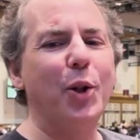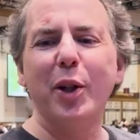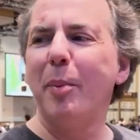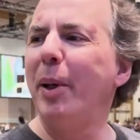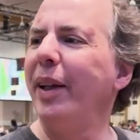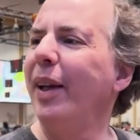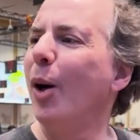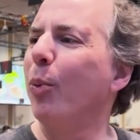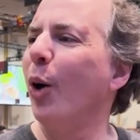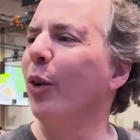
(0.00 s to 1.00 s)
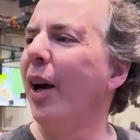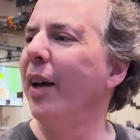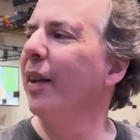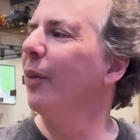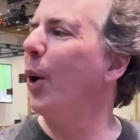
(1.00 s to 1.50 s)
you're in the Big Ego Pro
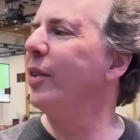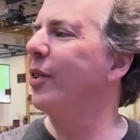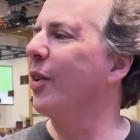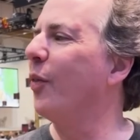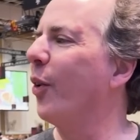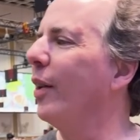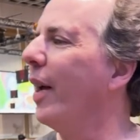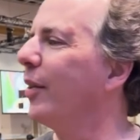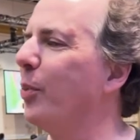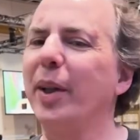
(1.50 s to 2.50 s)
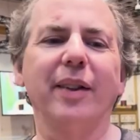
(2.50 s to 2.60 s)
line that waits to the very last minute.